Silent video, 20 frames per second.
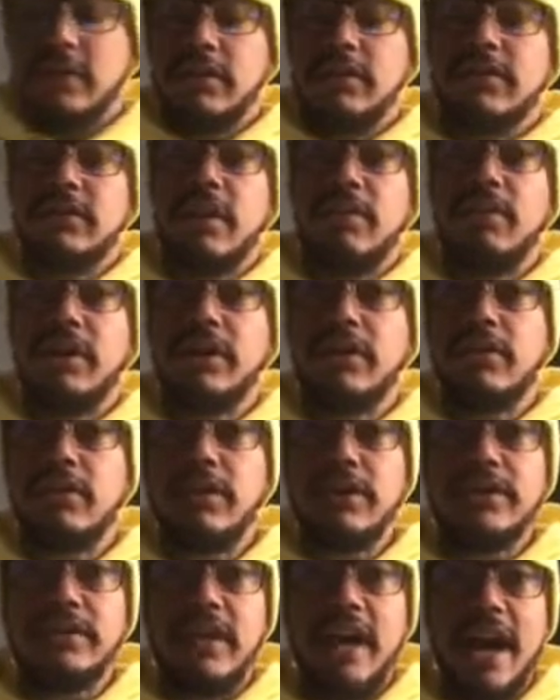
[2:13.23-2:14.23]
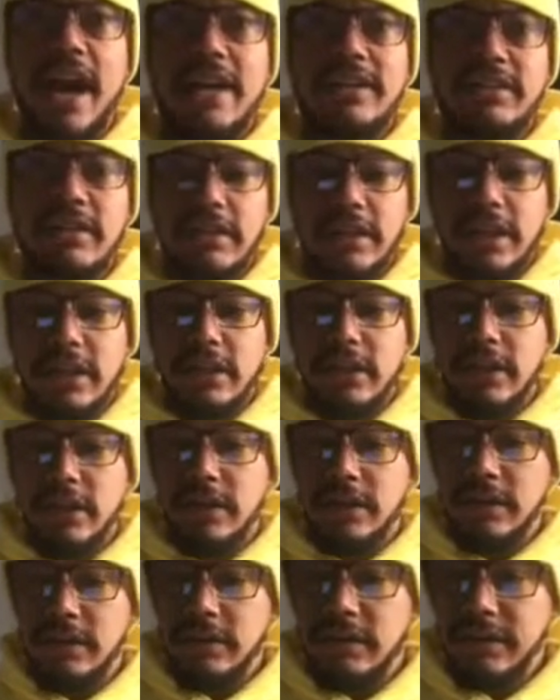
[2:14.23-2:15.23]
To someone who is actually
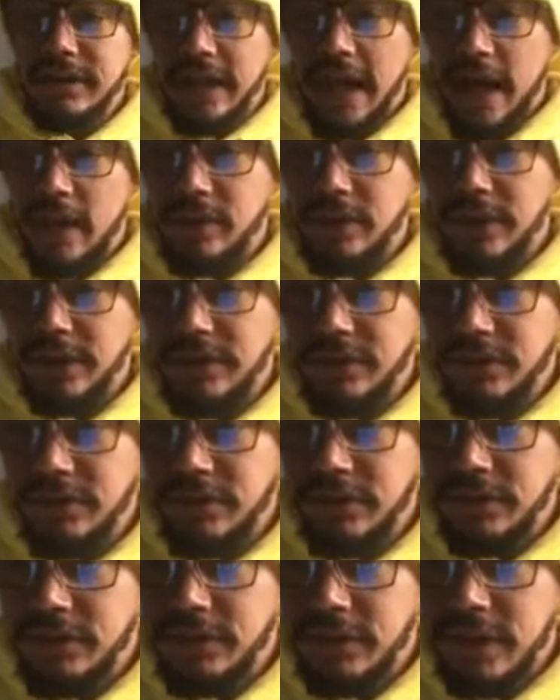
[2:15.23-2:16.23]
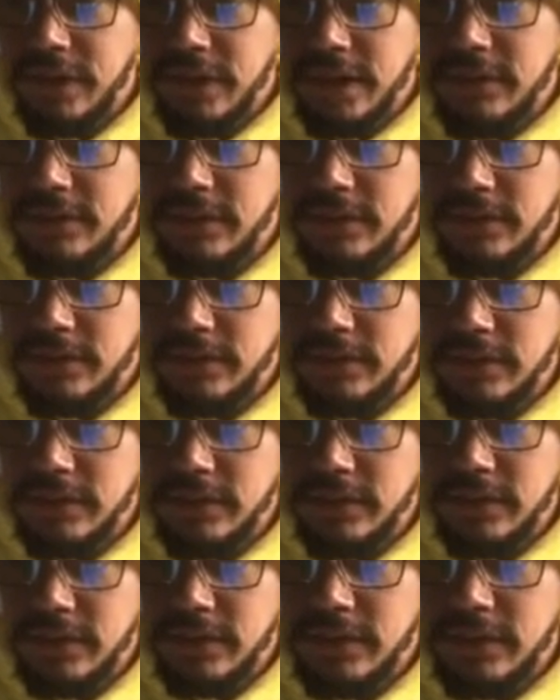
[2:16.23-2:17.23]
good, cowardice and evil
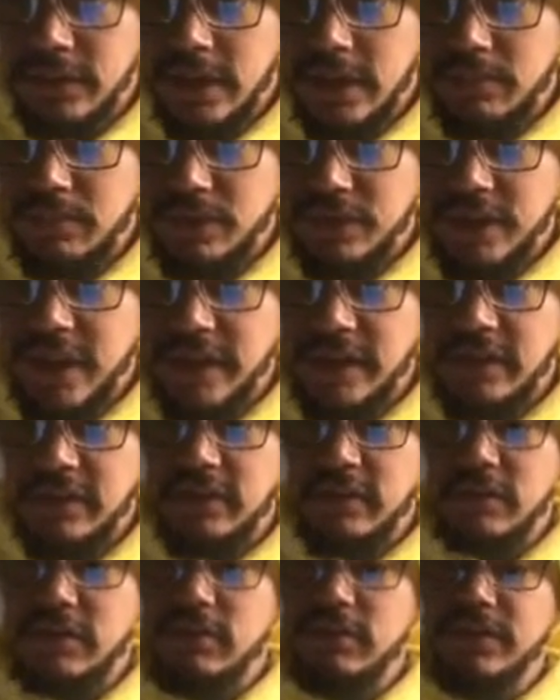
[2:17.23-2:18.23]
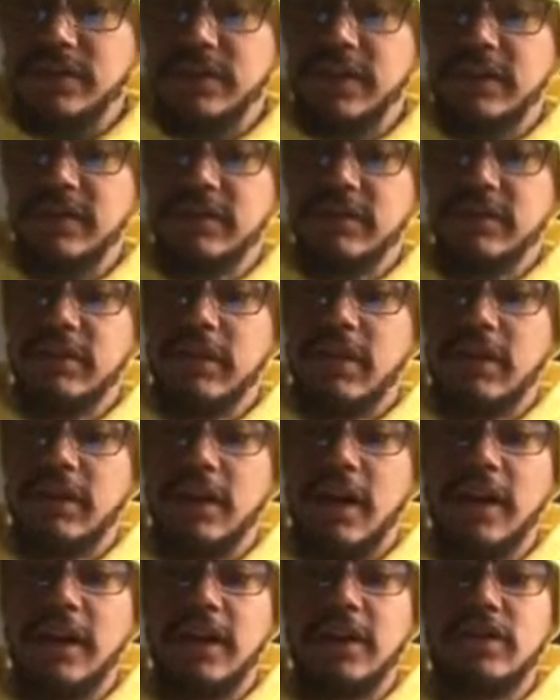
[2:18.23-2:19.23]
and pretending to resist are
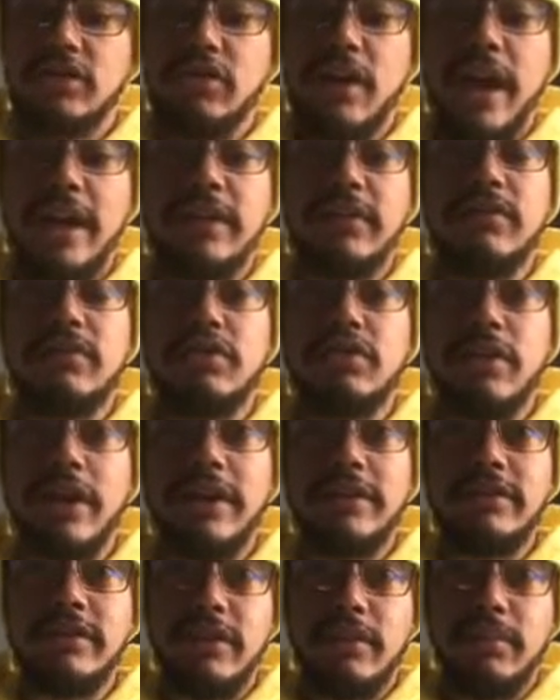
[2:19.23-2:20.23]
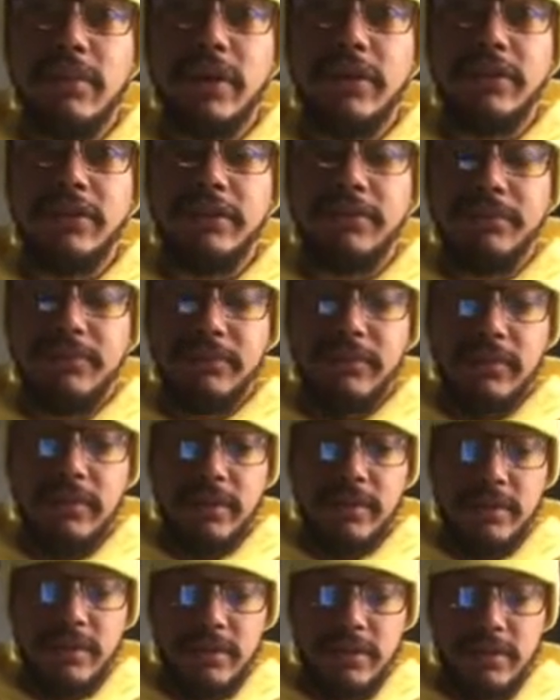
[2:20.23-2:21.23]
not attractive traits in a person.
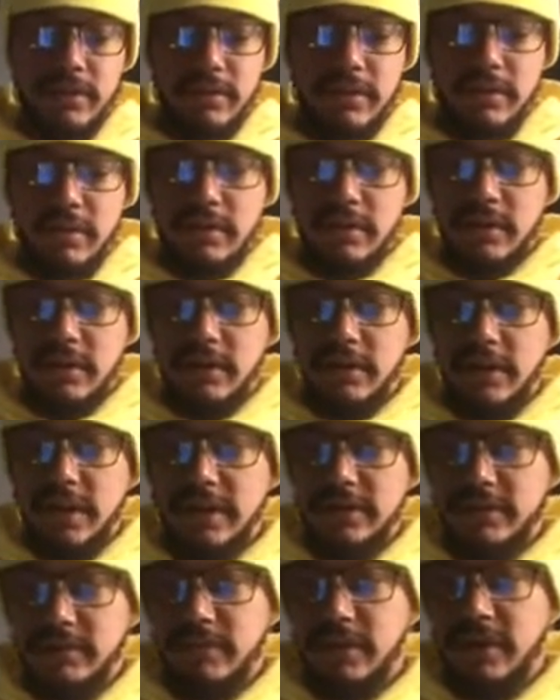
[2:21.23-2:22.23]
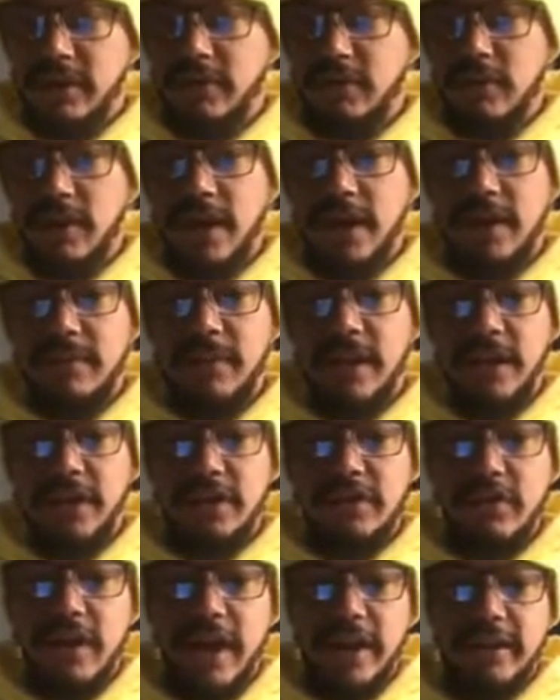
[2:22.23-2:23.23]
That's part of why I'm not
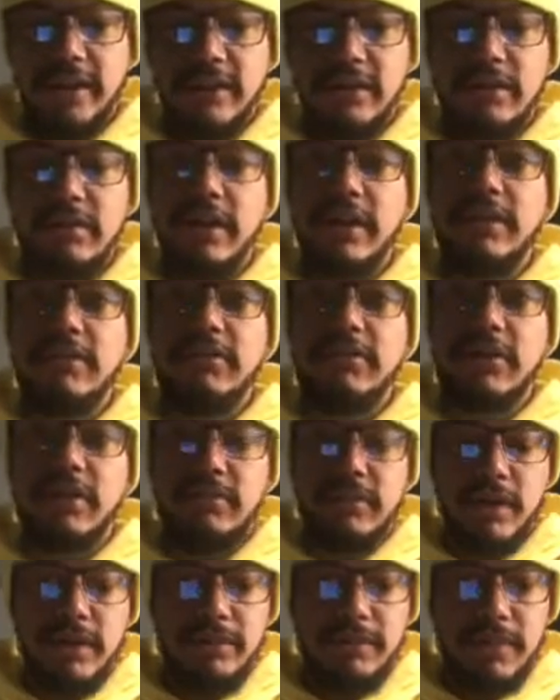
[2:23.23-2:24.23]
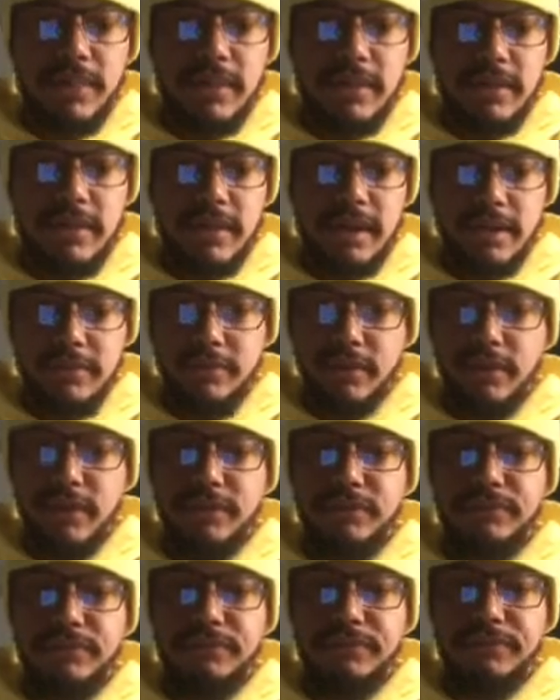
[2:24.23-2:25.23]
attracted to any female anymore